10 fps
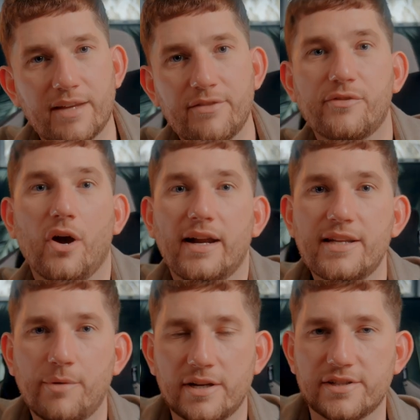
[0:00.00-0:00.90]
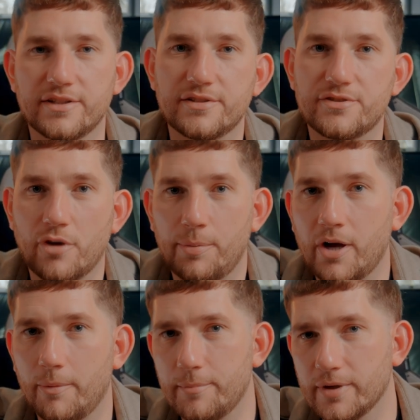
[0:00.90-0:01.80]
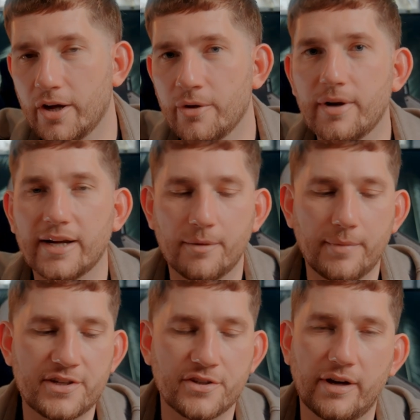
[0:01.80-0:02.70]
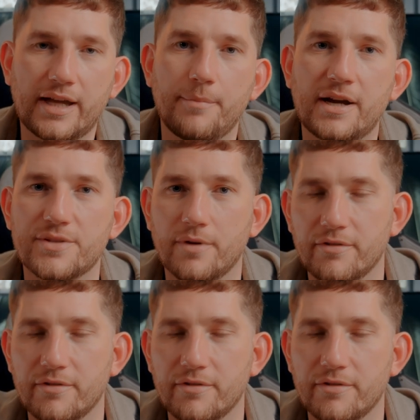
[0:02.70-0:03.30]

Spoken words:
If you've got any questions, drop a comment below and I'll make sure I get back to